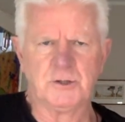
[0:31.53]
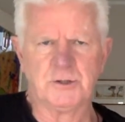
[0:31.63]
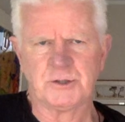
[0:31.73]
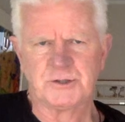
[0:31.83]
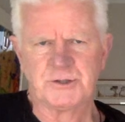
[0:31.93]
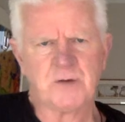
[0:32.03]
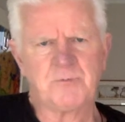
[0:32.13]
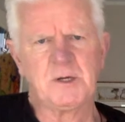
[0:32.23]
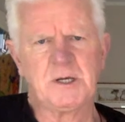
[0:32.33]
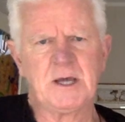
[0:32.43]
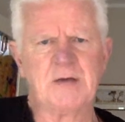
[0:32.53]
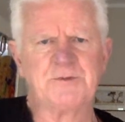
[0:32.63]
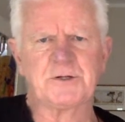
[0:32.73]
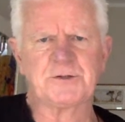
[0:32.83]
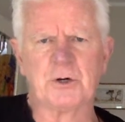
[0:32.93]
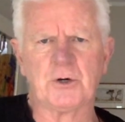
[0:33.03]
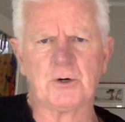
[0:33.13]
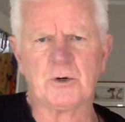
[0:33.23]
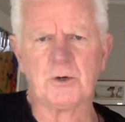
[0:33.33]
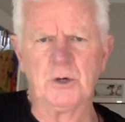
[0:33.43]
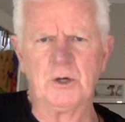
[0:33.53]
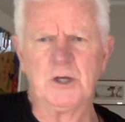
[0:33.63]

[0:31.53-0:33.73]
You just shut me at the door.